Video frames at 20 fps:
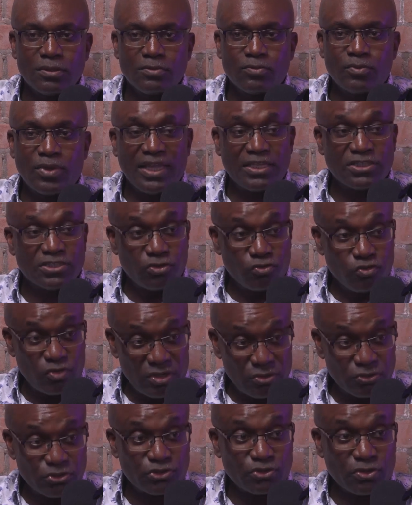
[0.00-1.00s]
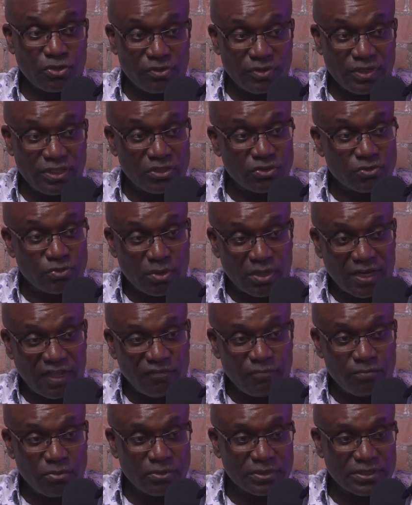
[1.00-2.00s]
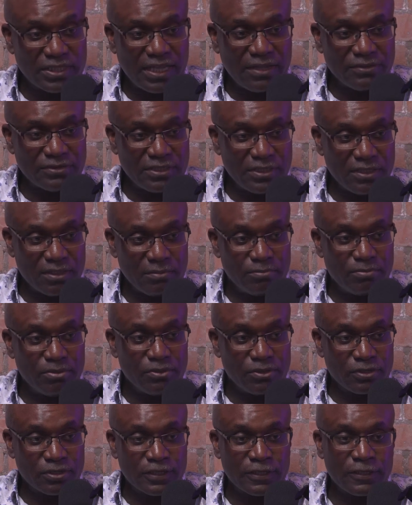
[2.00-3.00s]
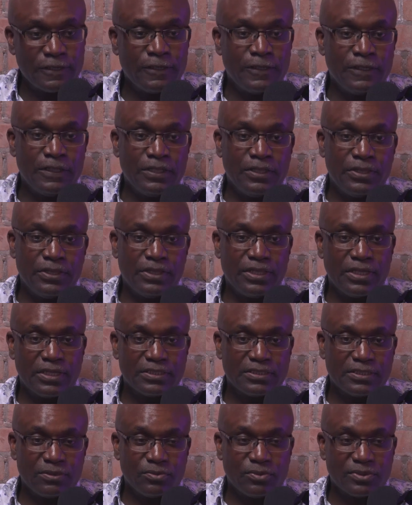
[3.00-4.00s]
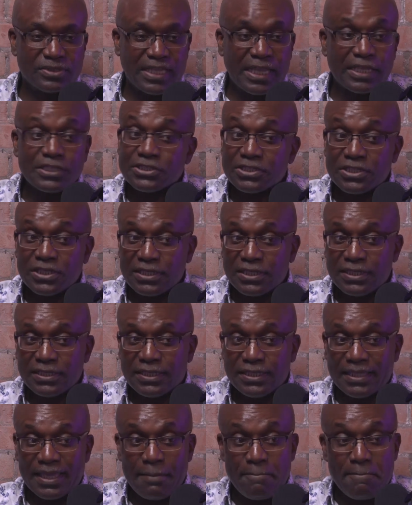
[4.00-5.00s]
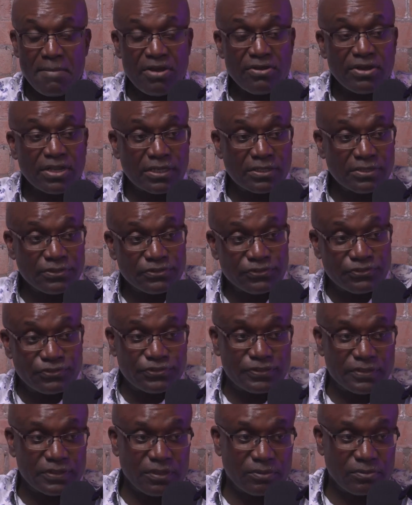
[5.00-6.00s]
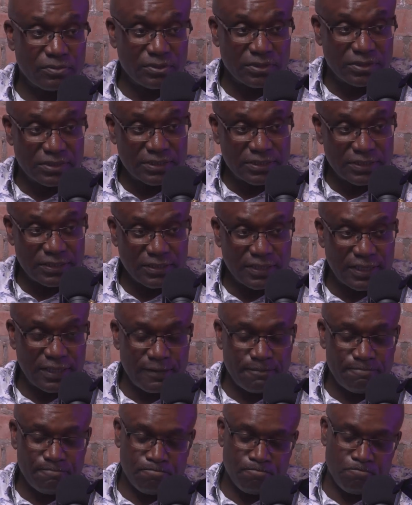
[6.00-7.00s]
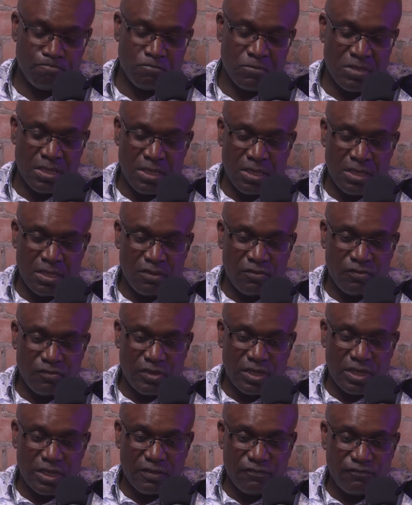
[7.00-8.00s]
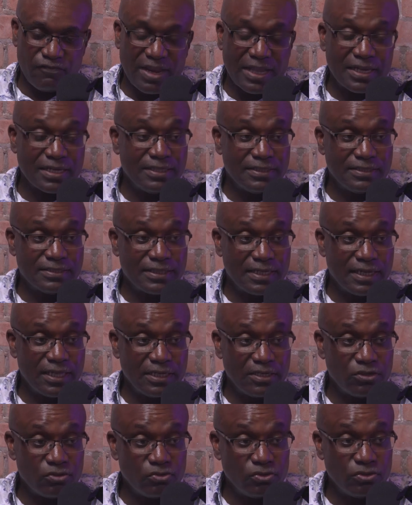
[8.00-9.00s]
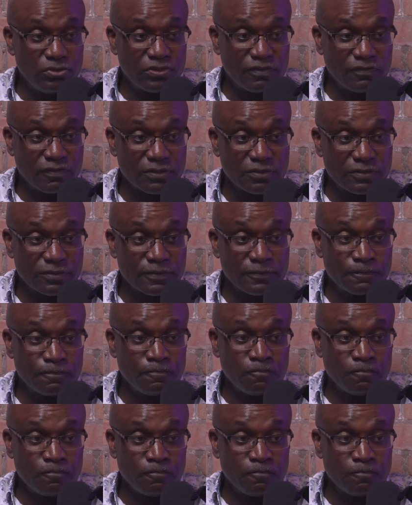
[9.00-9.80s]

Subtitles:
Whereas the real story is what I've brought out in the book, that it was actually the Americans, it was Franklin Delano Roosevelt,